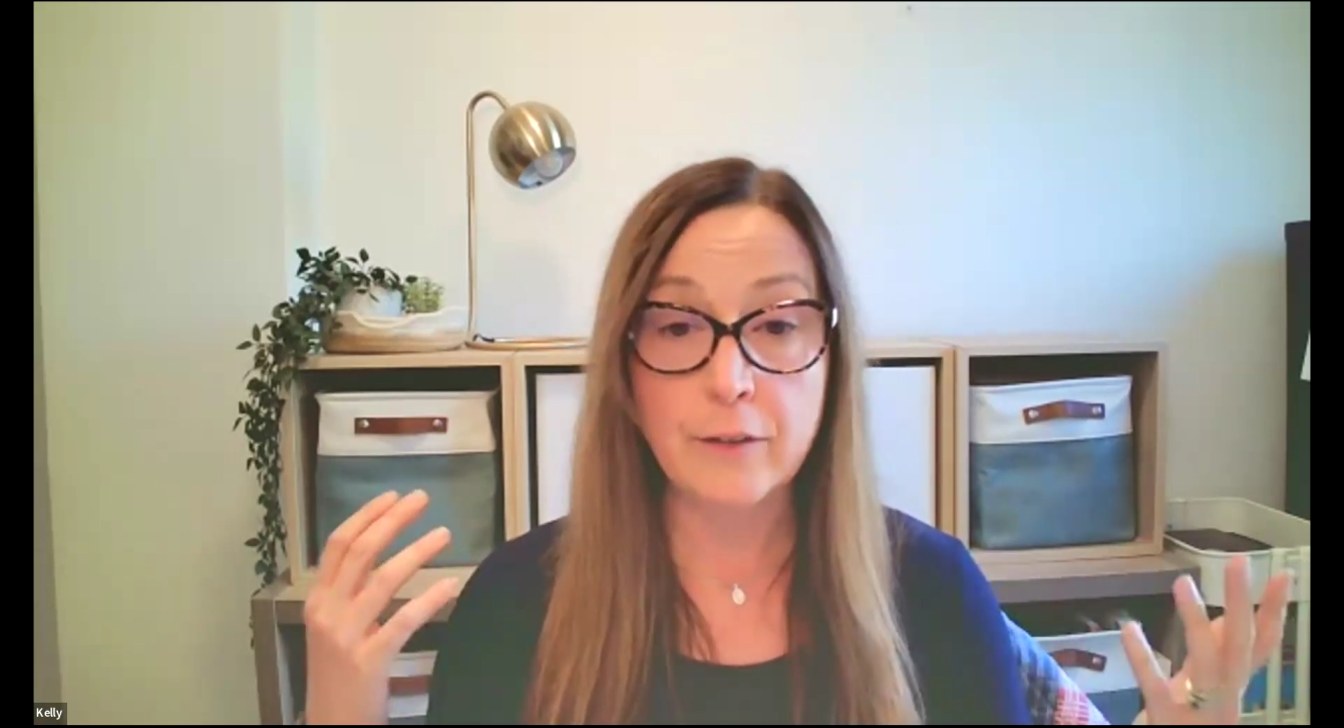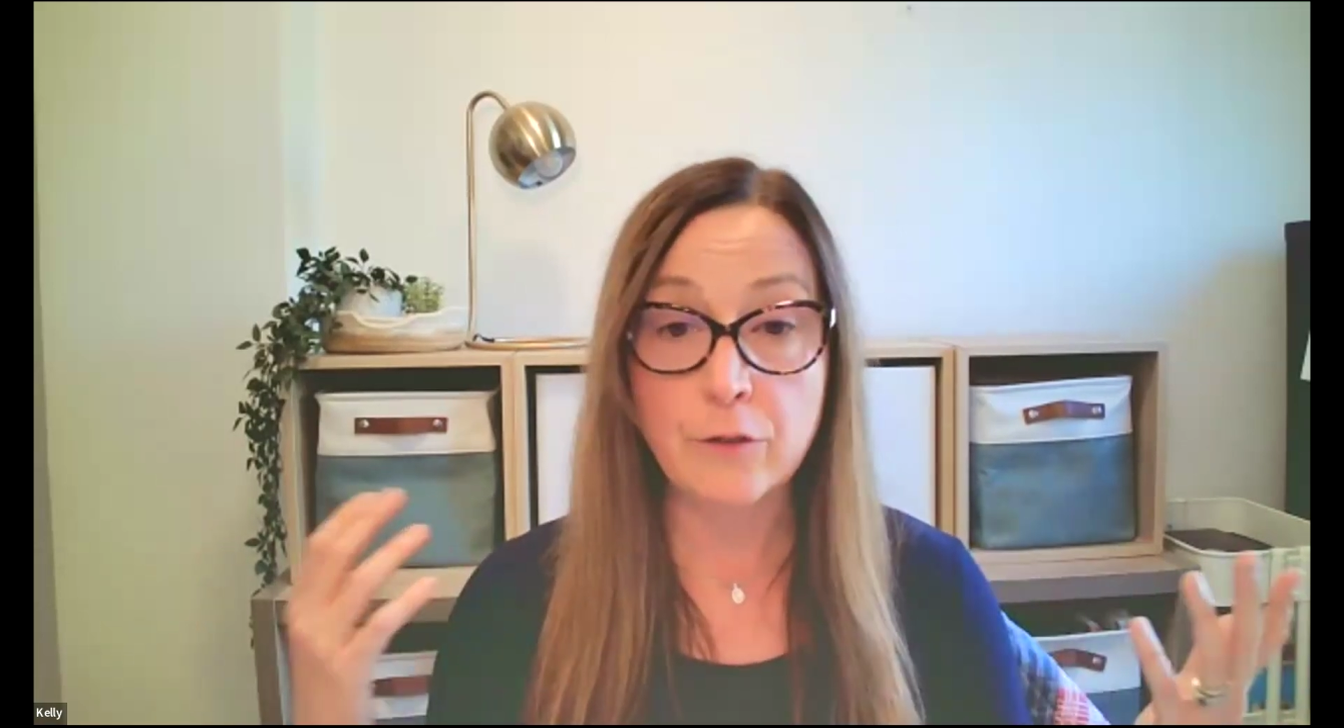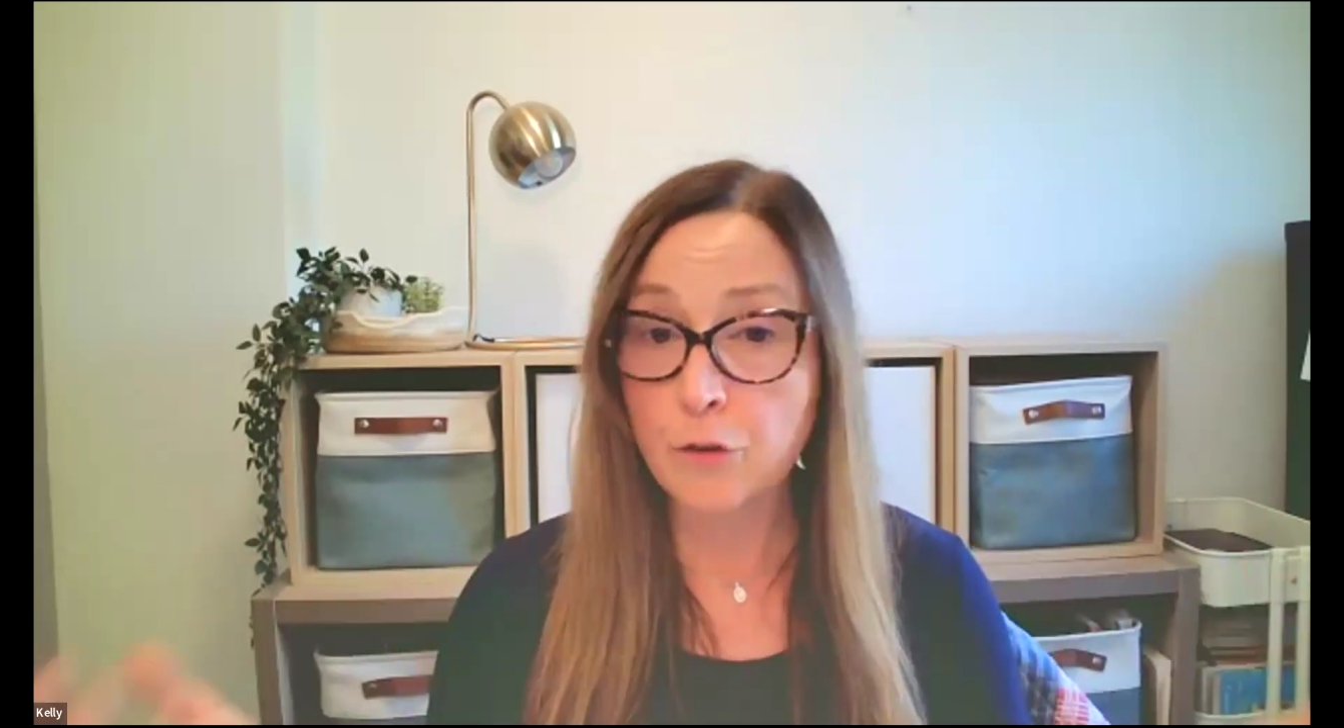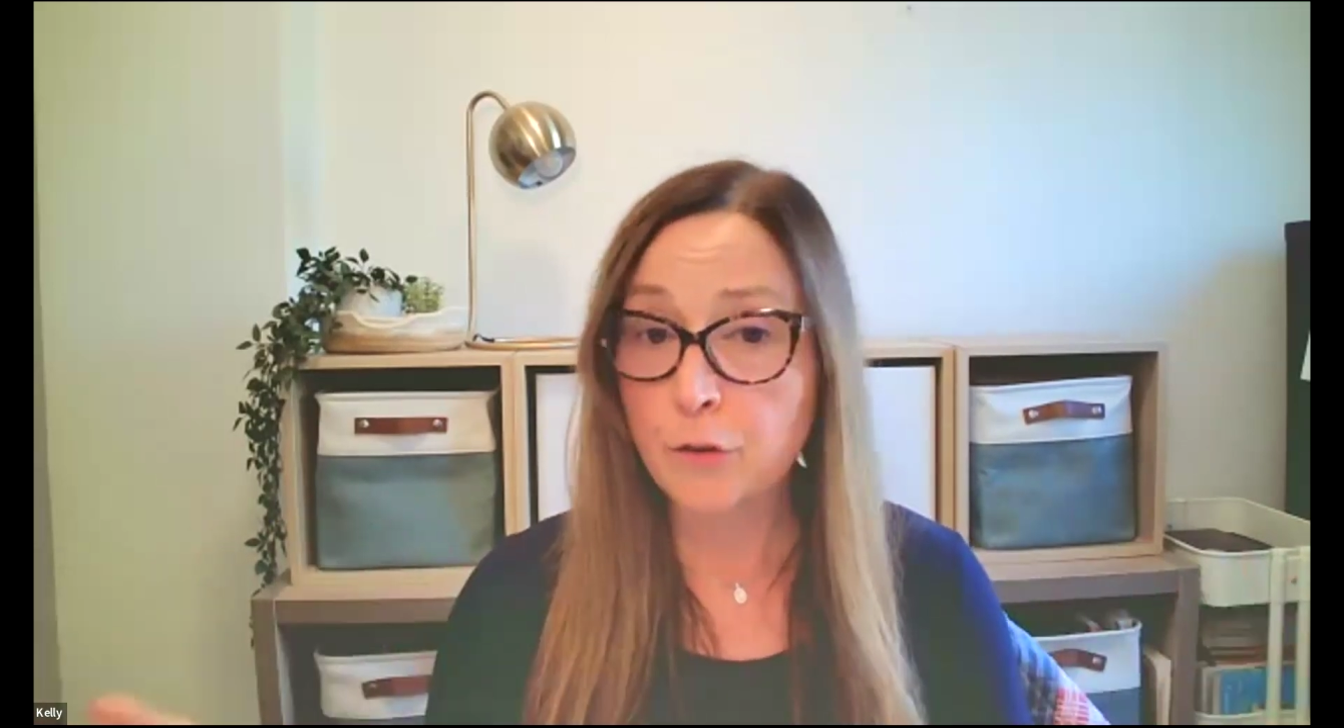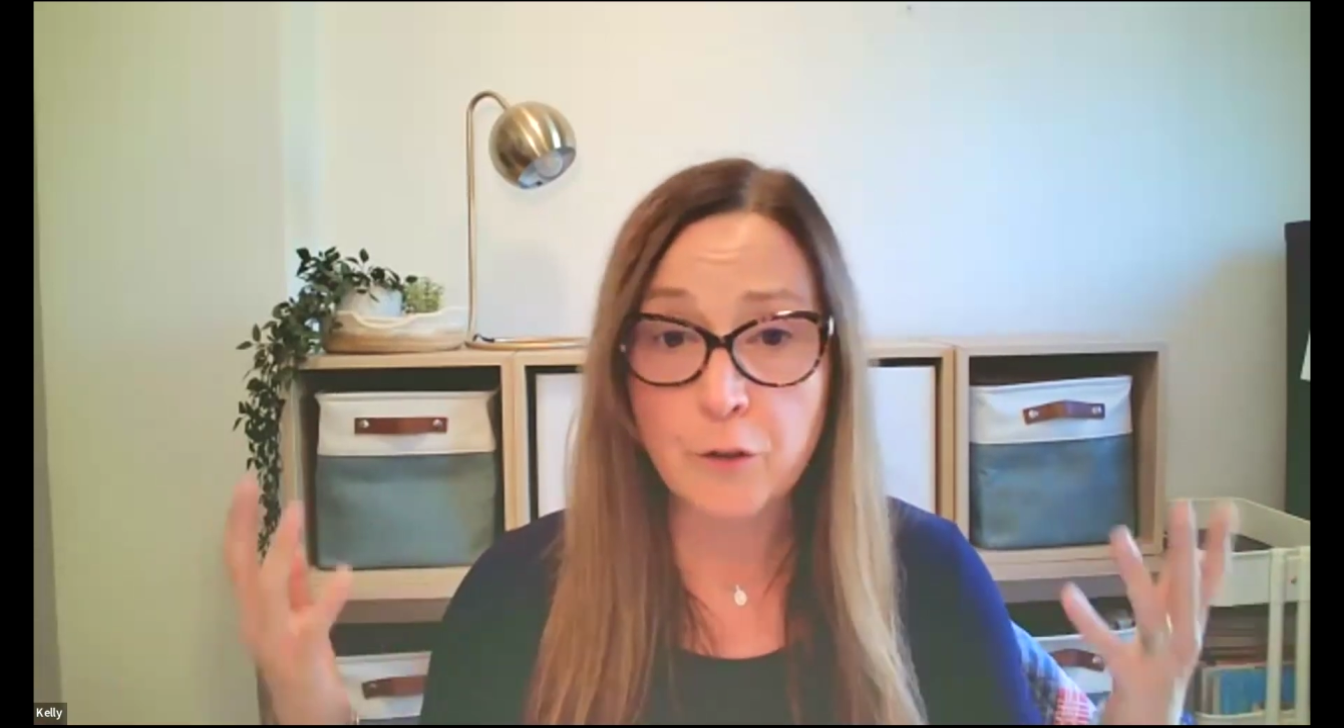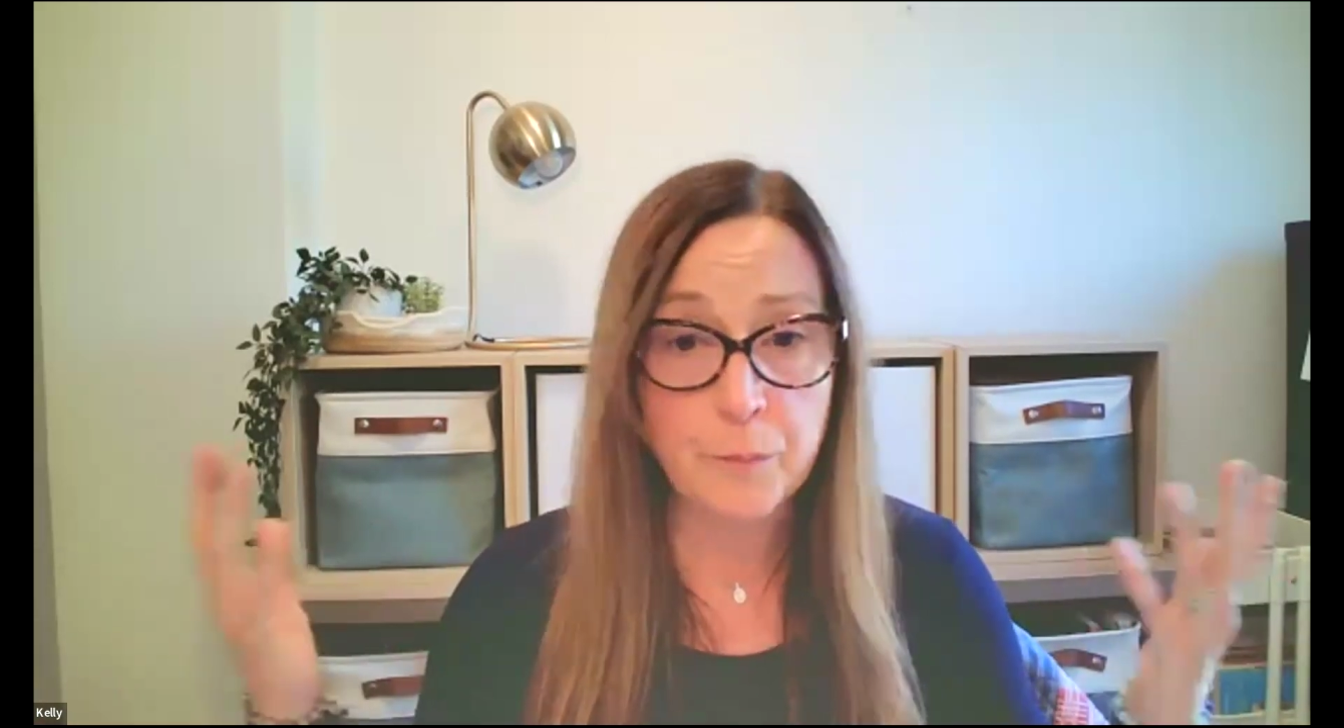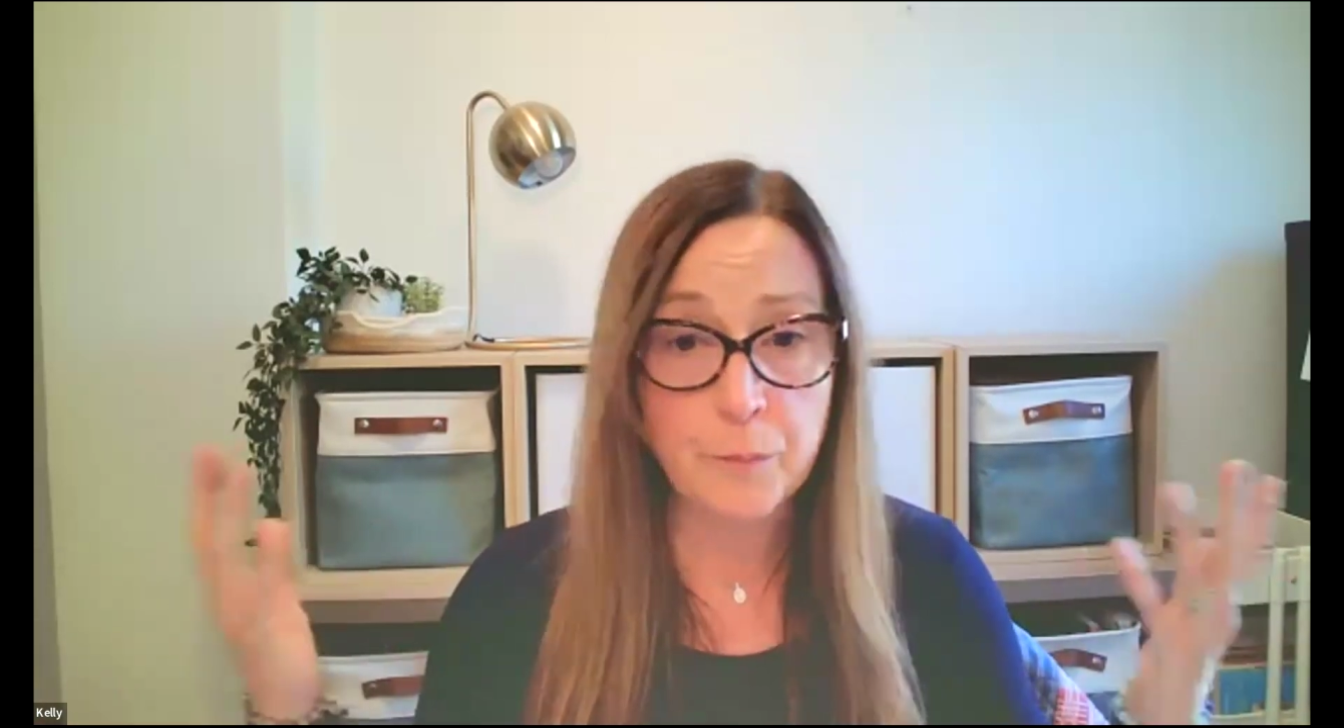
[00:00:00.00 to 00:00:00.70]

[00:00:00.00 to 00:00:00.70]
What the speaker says: like tutors,